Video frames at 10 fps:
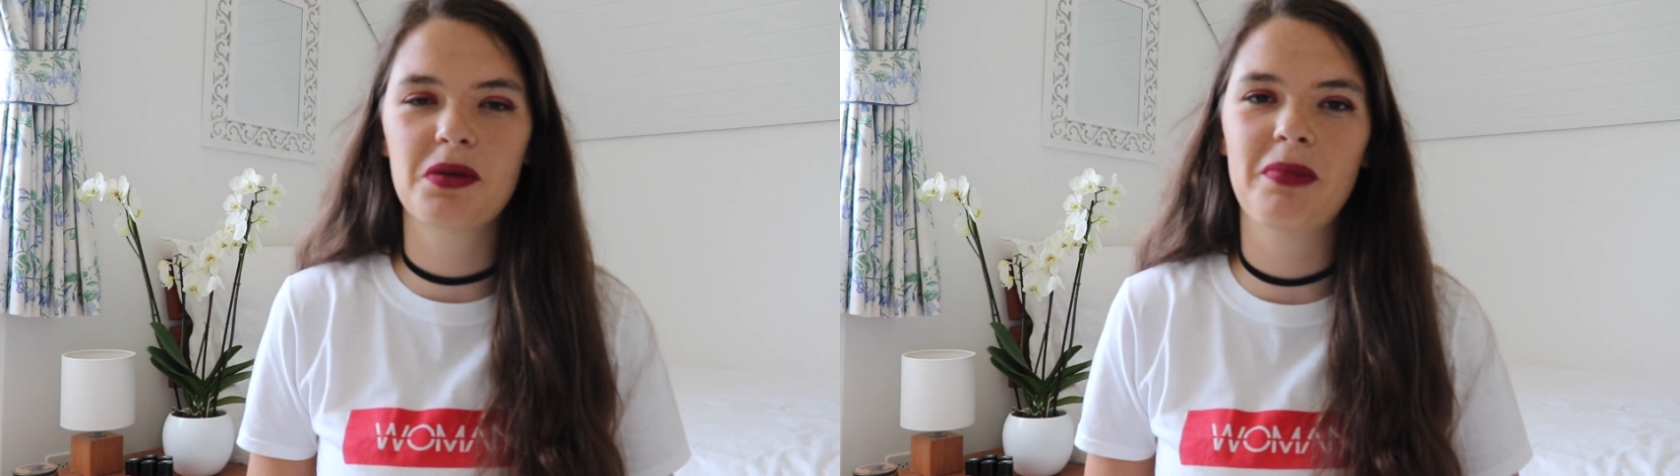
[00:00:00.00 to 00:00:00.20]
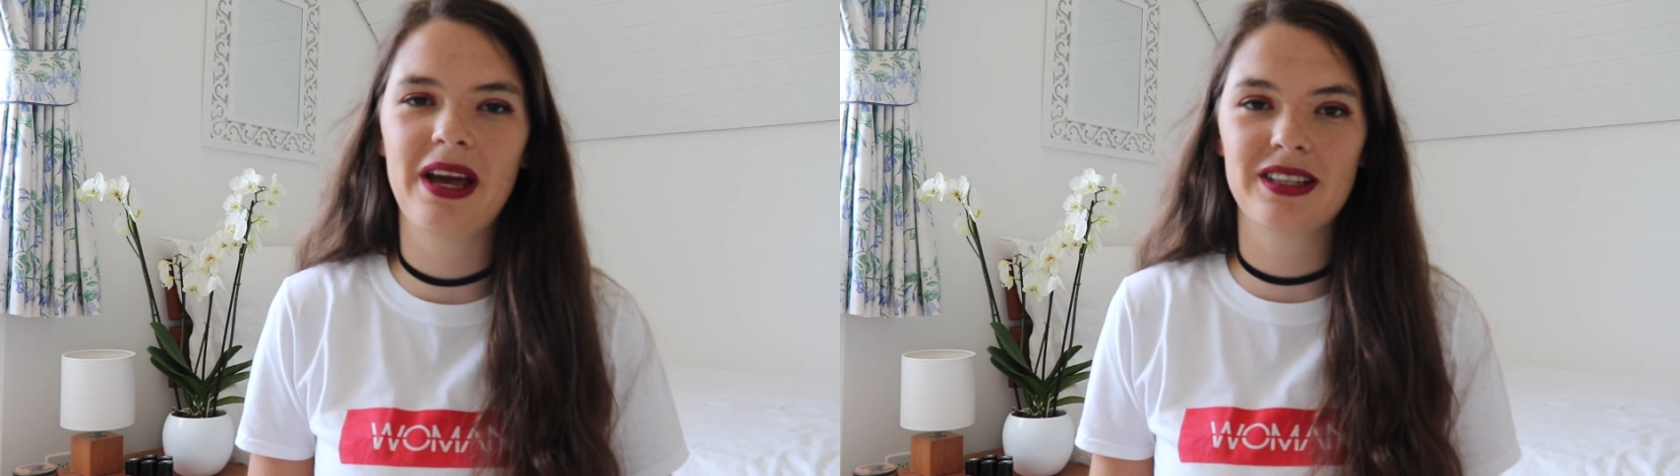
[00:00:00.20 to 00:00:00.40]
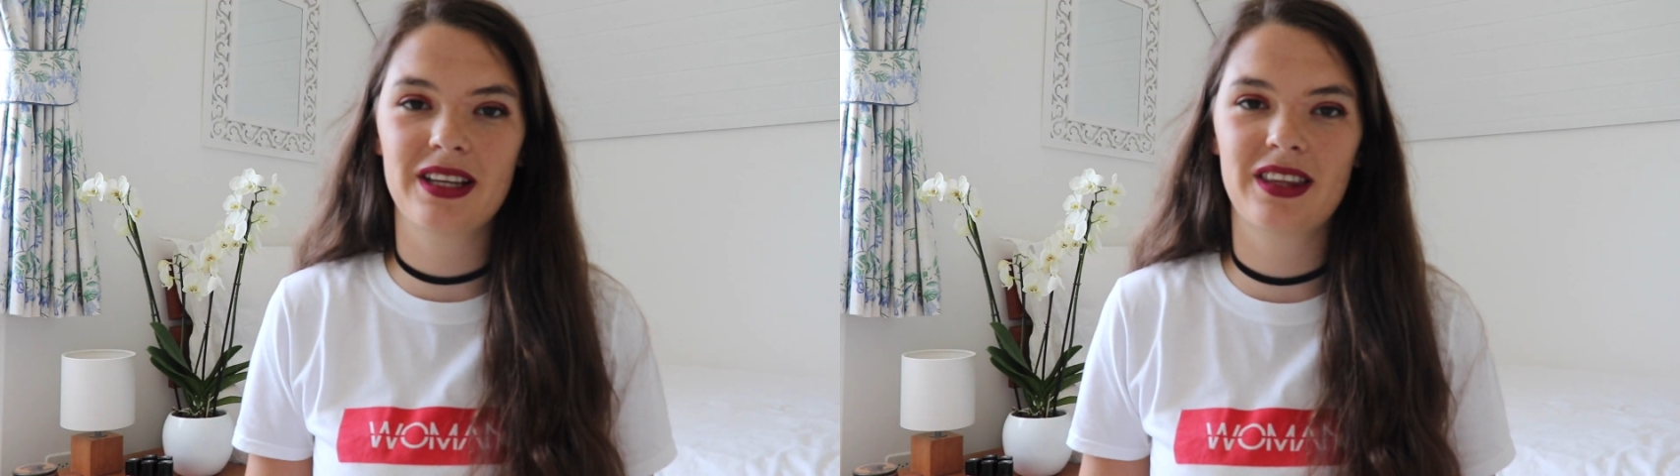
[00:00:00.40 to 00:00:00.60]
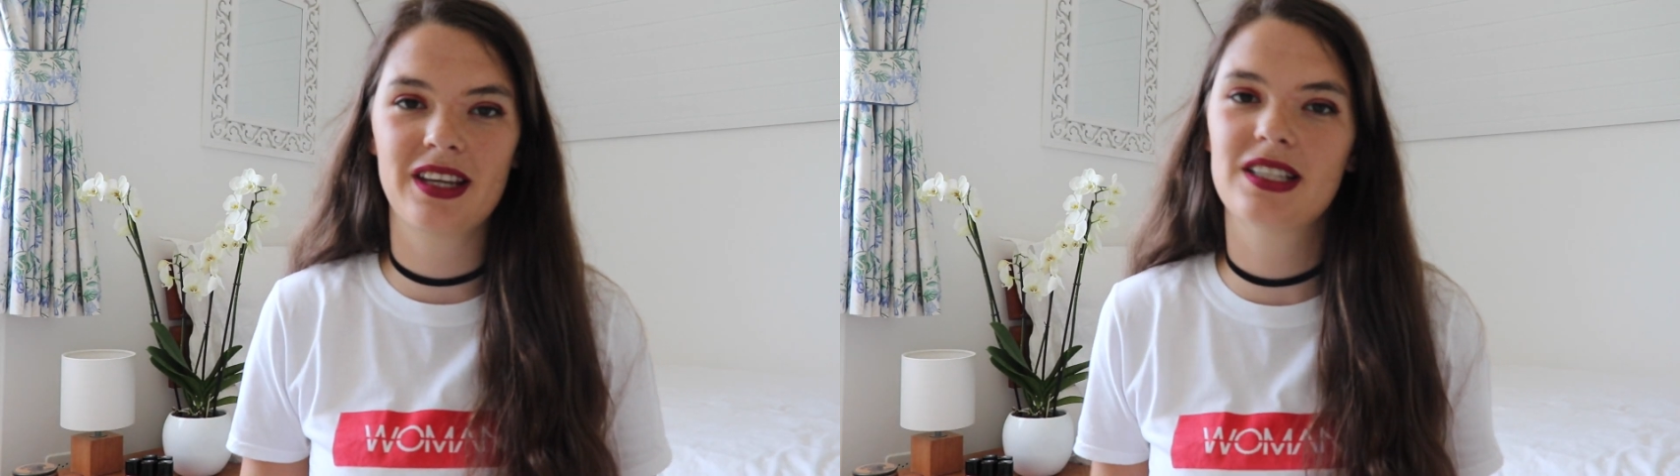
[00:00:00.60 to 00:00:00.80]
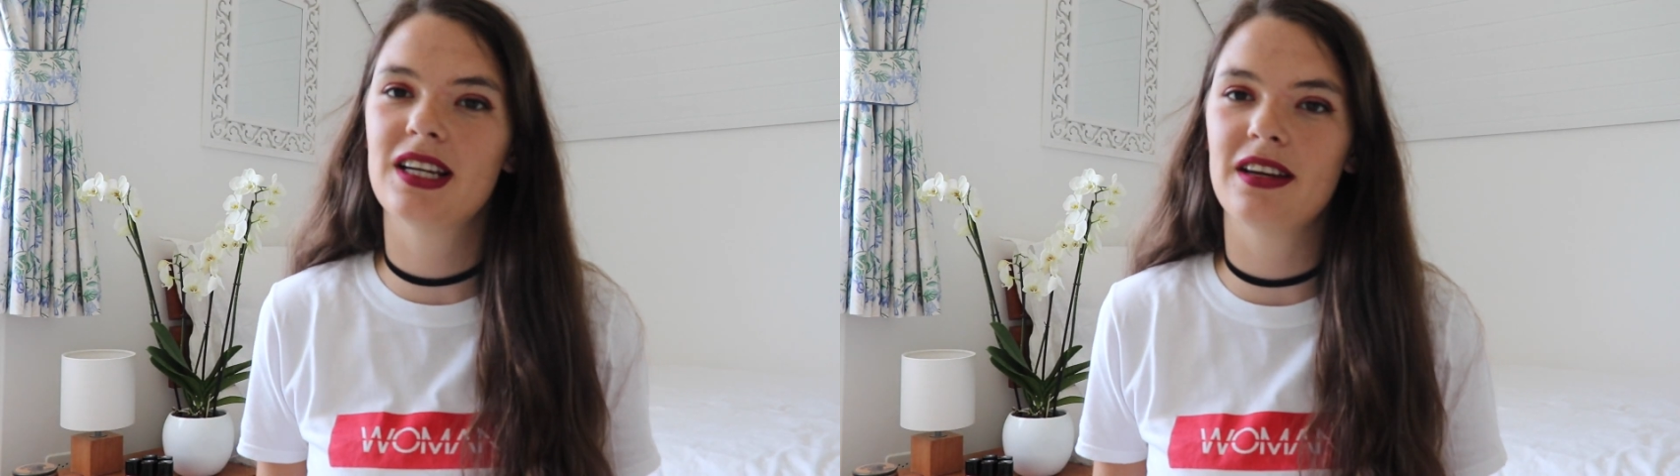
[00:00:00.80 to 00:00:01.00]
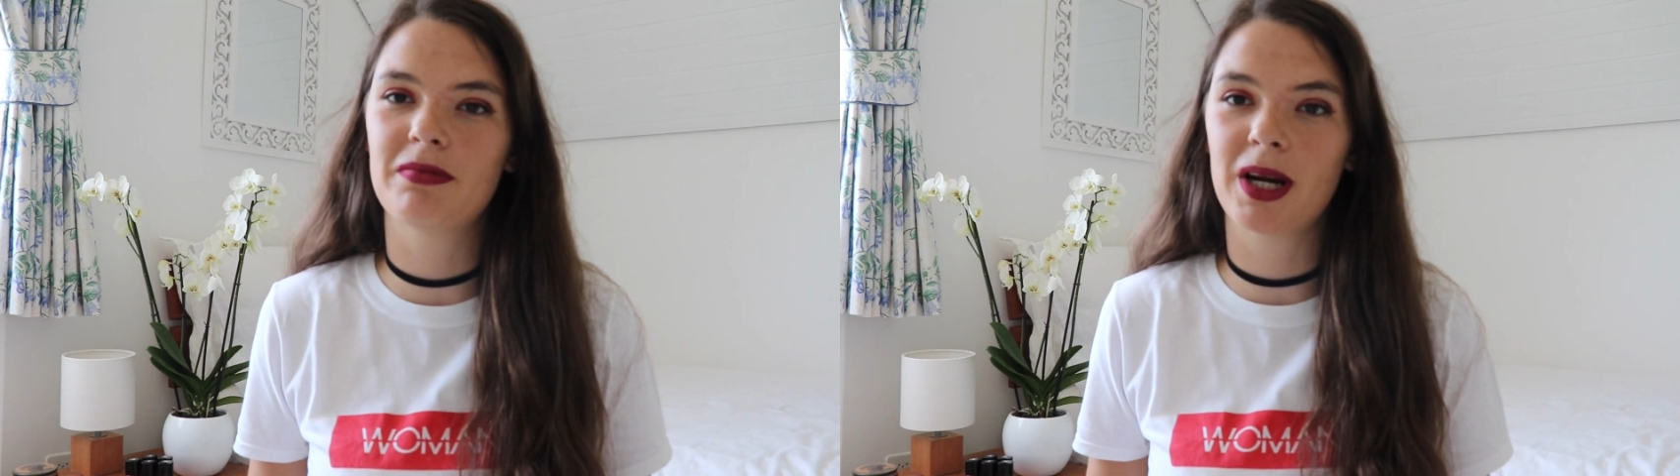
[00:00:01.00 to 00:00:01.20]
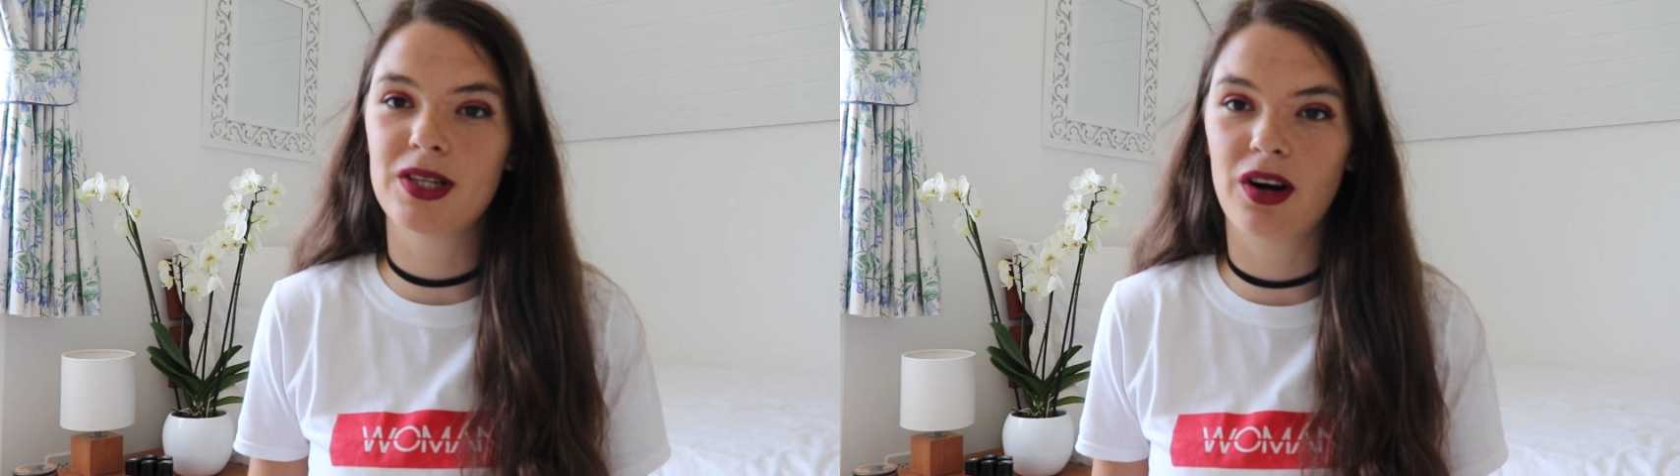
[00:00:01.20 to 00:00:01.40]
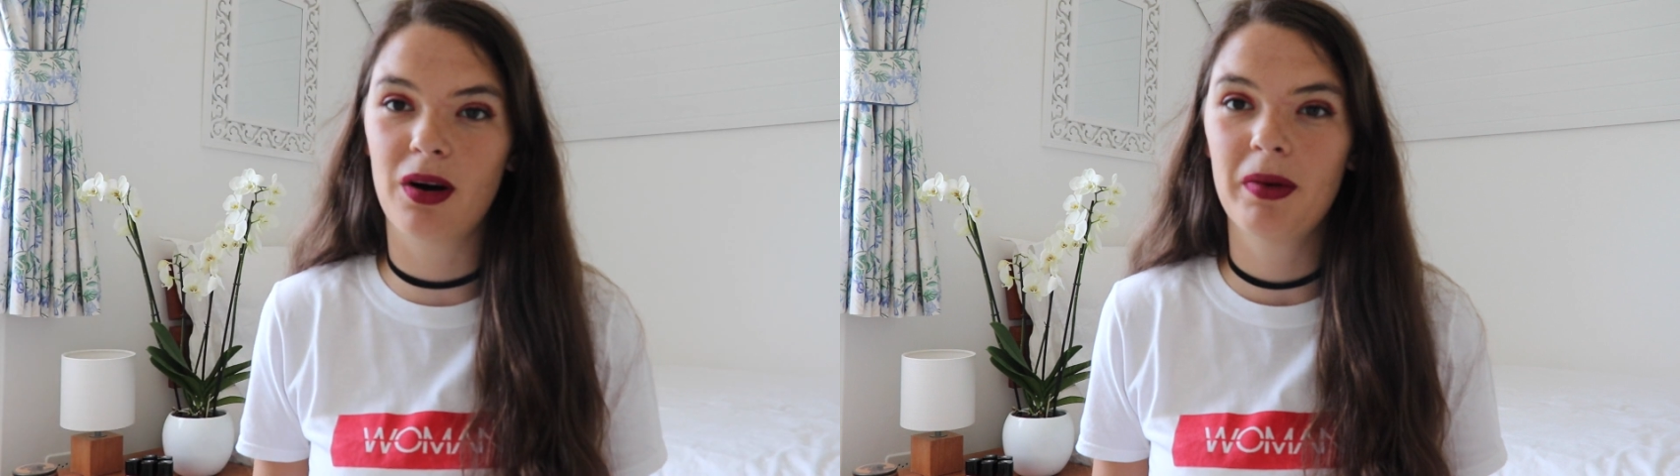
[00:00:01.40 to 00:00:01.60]
amazing thing to leave my
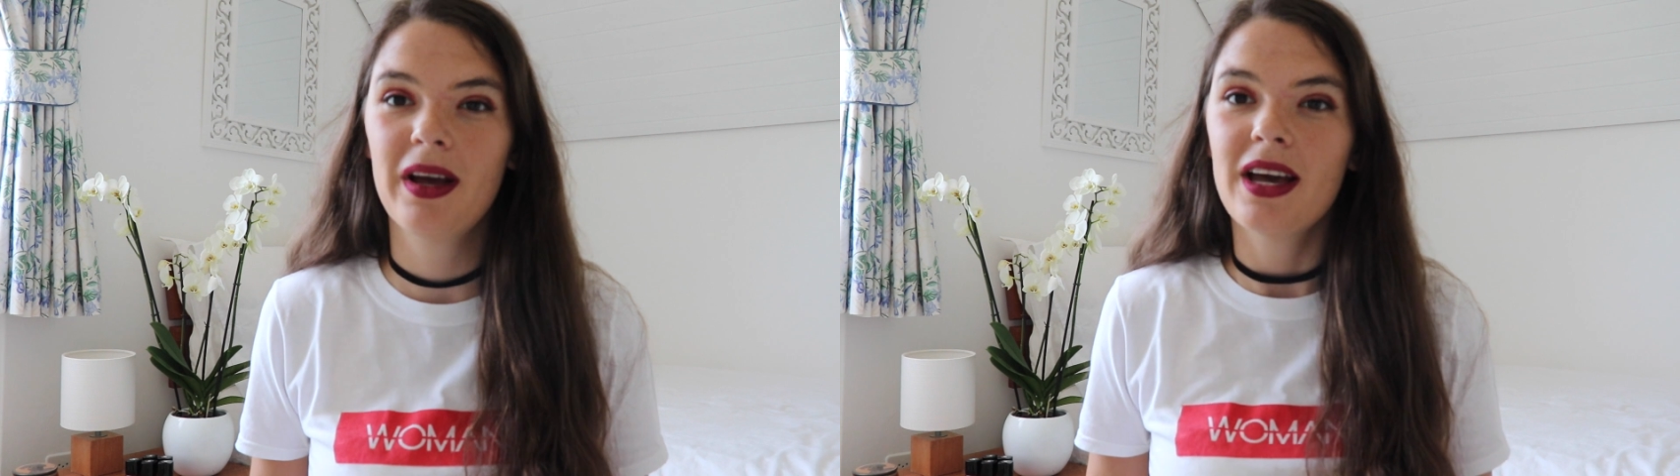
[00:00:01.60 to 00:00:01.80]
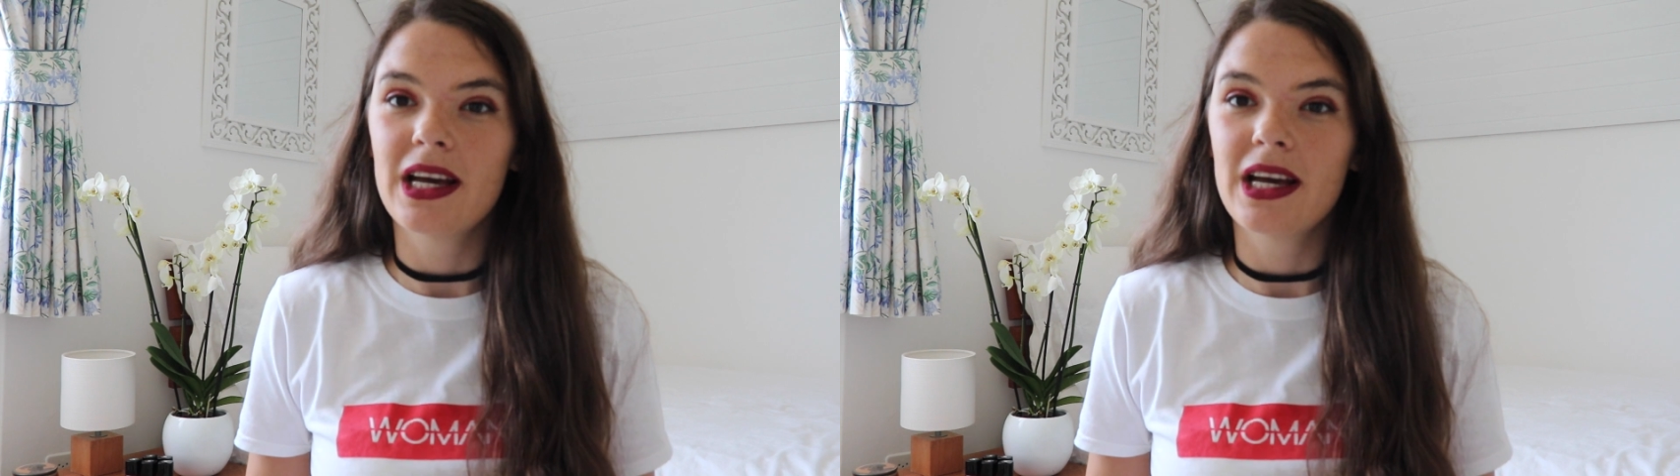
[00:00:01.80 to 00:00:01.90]
job.